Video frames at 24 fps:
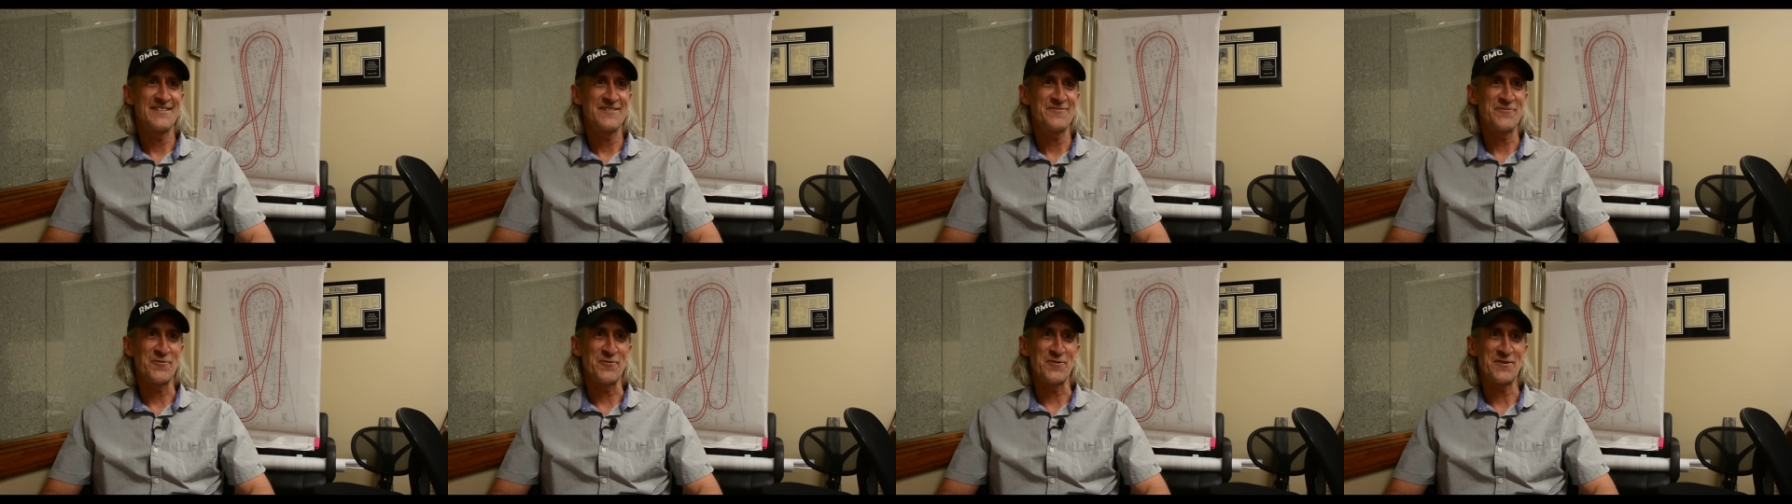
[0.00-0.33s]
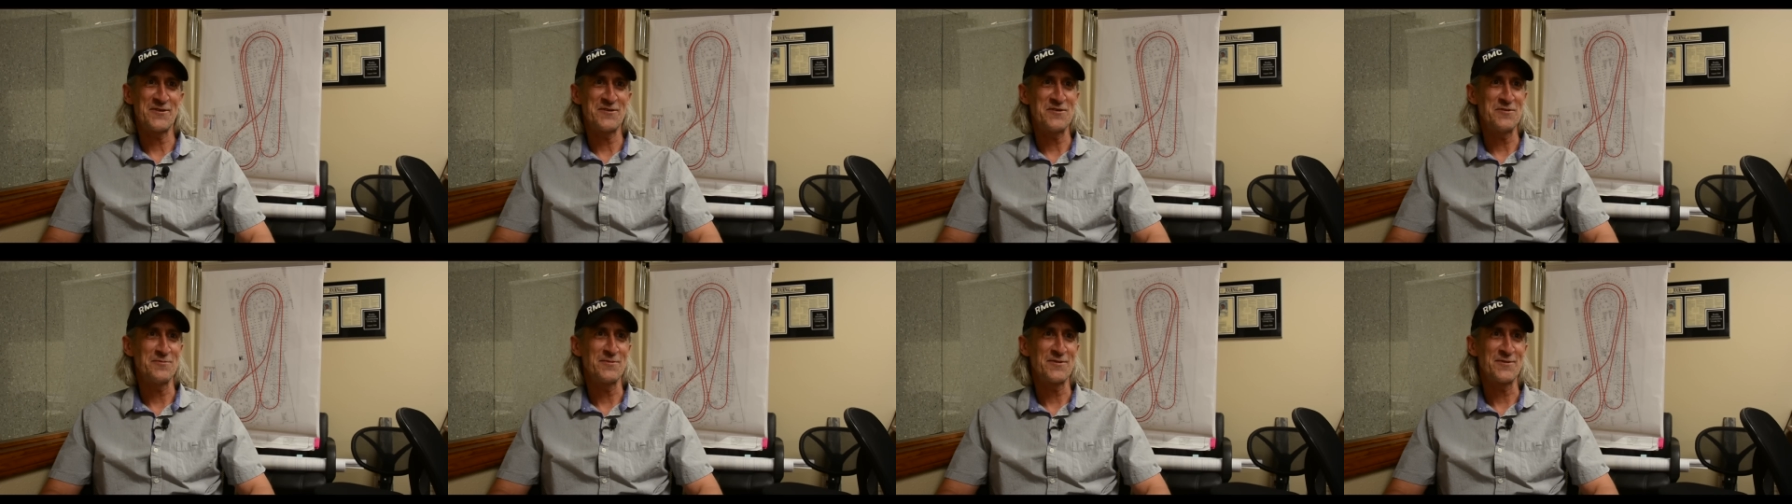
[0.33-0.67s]
full
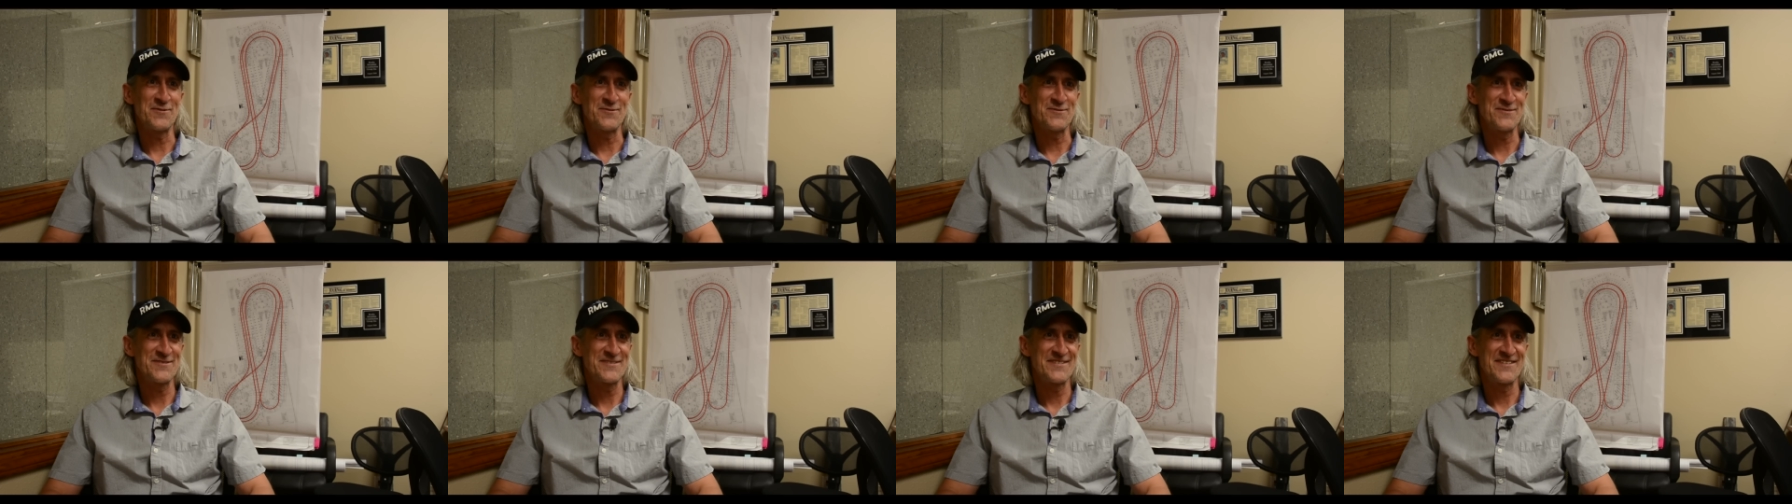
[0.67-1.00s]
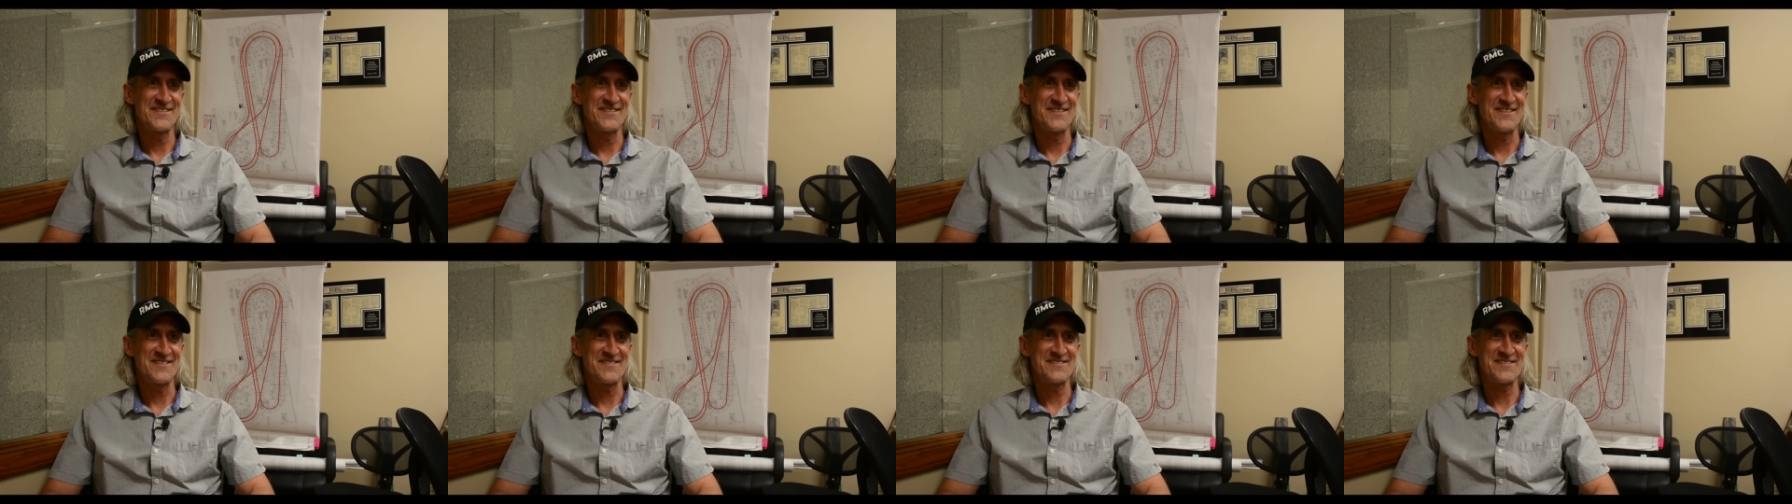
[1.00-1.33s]
of cubicles
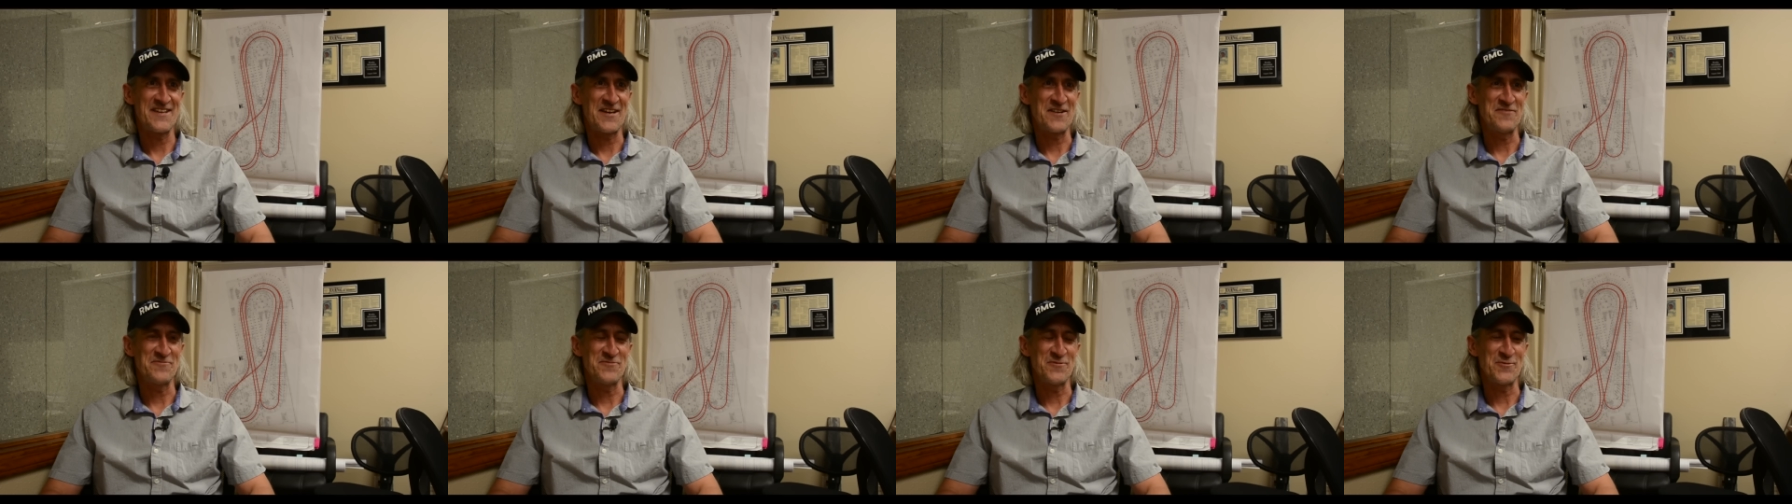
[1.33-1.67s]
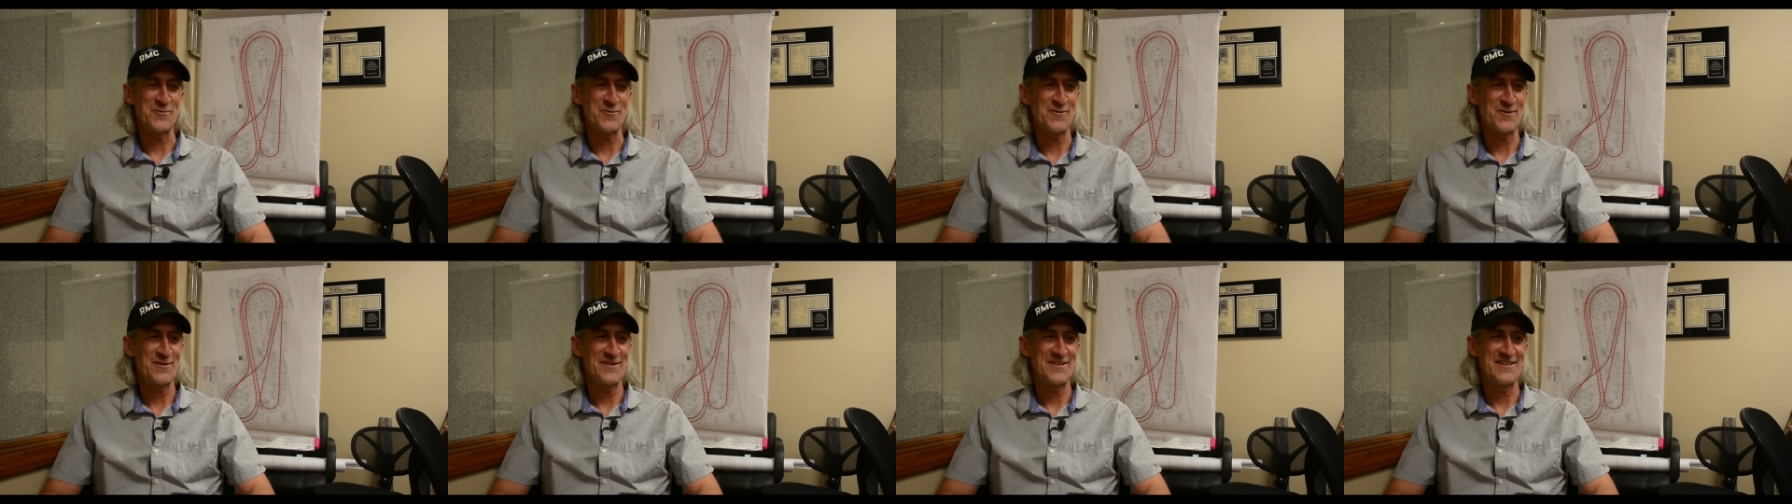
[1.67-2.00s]
on the second
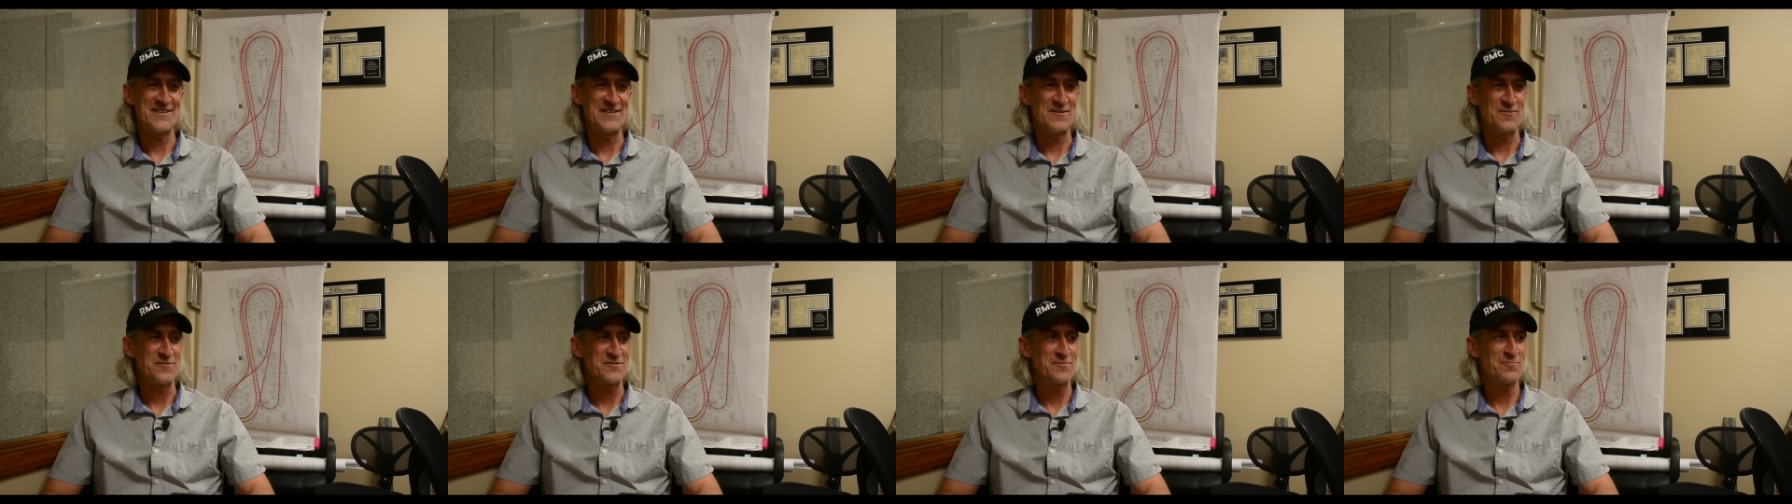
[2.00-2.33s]
floor and there